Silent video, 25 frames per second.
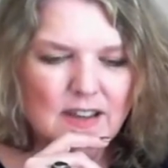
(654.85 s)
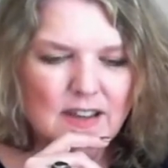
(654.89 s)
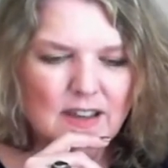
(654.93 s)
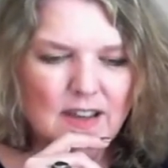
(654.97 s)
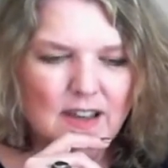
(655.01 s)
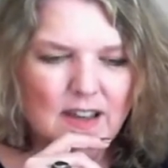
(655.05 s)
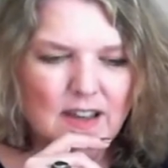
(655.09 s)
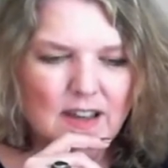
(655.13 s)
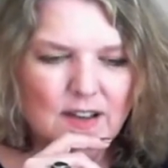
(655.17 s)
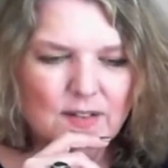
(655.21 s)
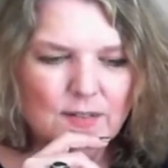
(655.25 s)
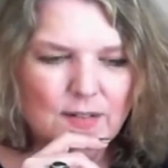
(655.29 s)

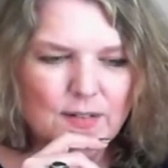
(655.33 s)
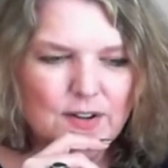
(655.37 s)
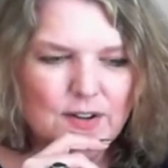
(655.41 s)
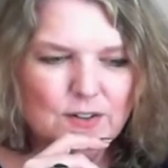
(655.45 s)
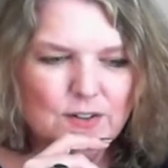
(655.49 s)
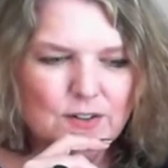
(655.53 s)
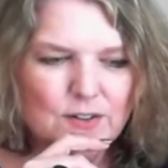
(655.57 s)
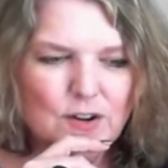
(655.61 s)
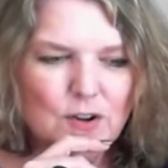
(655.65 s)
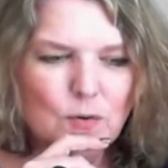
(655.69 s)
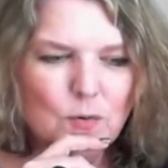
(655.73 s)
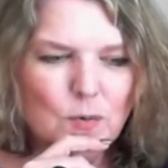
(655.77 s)
I
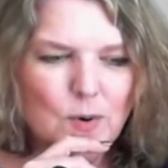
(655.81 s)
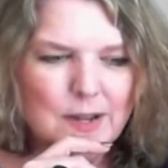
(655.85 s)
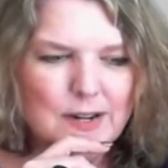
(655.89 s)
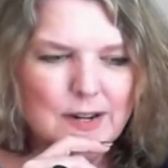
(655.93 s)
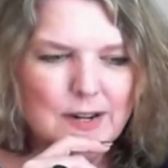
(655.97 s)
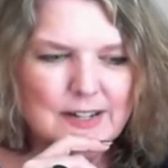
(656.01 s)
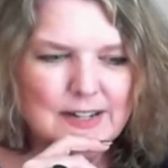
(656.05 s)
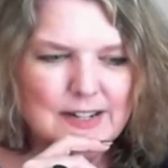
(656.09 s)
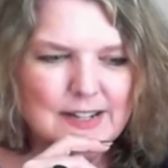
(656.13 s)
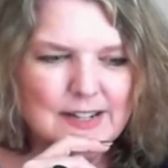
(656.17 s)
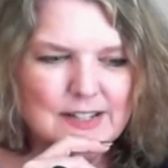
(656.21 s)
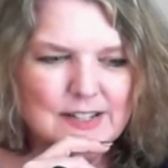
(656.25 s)
don't know what
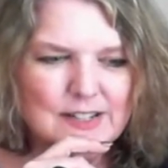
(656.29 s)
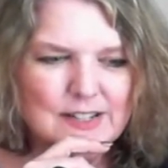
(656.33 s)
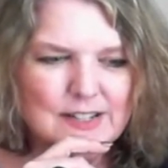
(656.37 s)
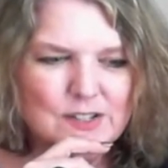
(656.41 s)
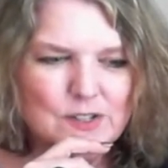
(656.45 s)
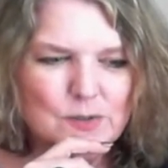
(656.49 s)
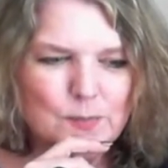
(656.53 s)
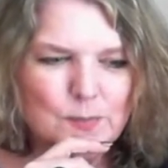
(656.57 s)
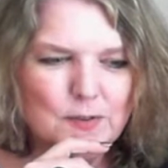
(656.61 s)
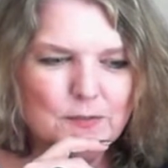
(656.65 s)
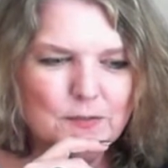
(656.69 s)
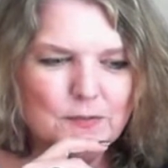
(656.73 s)
it
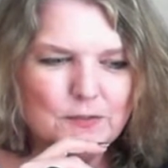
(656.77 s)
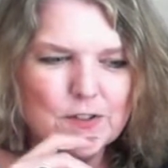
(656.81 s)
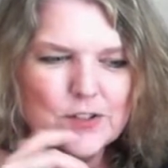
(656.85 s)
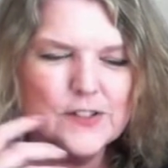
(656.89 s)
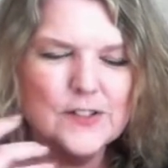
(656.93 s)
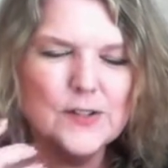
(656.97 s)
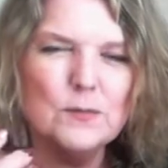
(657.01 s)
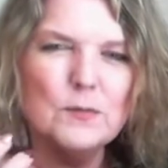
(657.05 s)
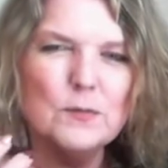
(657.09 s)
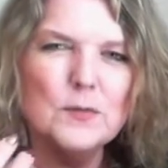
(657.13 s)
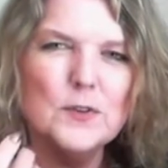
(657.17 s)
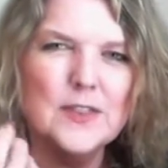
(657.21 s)
is, but for
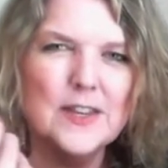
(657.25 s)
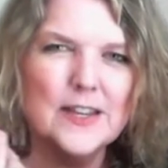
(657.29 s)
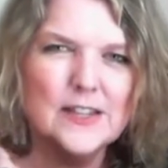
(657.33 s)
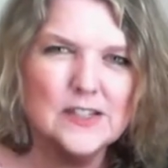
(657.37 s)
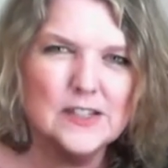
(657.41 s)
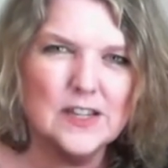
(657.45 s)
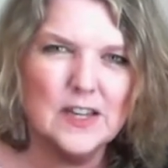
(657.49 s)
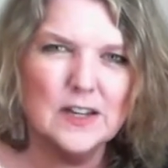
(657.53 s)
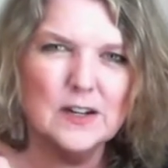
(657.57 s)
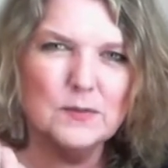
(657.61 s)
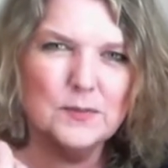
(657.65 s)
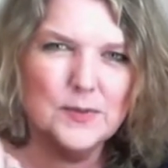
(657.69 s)
someone that's
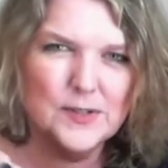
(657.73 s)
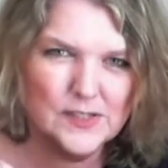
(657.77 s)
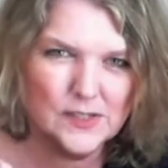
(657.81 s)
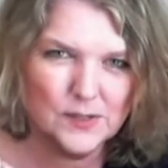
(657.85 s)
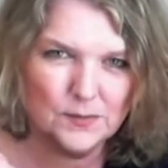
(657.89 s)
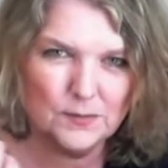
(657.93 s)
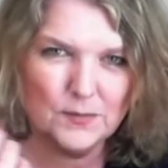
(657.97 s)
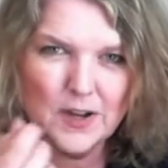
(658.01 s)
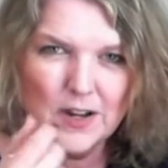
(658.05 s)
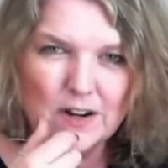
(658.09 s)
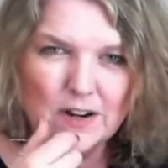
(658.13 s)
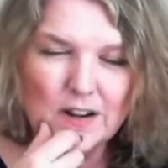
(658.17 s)
going to be
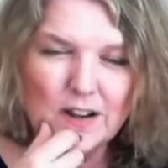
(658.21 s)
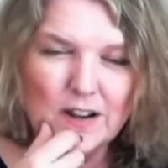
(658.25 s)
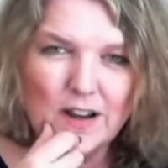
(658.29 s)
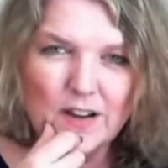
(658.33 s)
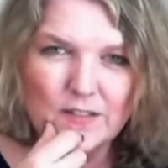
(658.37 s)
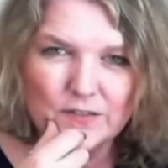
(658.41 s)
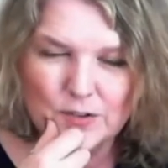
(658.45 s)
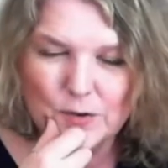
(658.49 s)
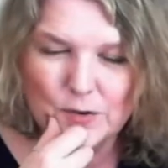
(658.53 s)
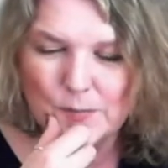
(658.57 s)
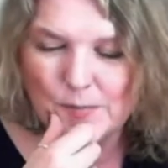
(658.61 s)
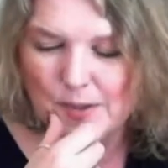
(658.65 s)
some kind of
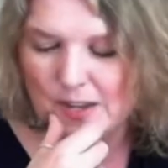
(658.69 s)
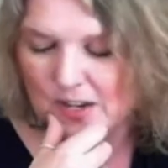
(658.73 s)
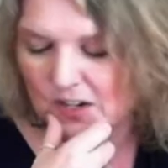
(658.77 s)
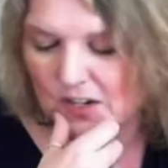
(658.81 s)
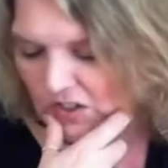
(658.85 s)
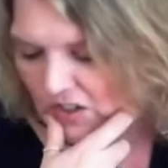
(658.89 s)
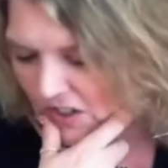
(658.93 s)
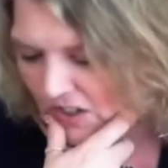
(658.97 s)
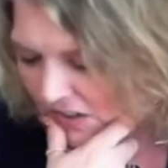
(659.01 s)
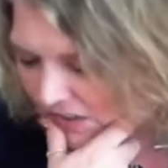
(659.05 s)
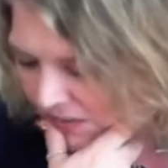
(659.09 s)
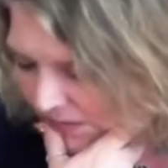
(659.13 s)

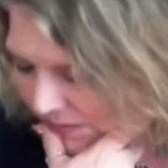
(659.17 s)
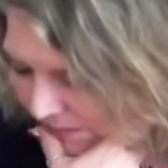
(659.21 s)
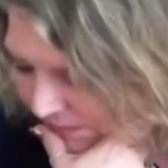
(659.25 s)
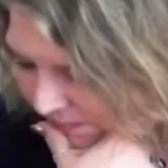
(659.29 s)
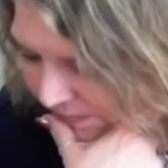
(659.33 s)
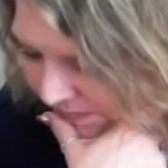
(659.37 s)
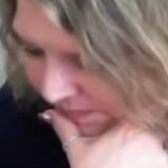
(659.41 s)
confirmation.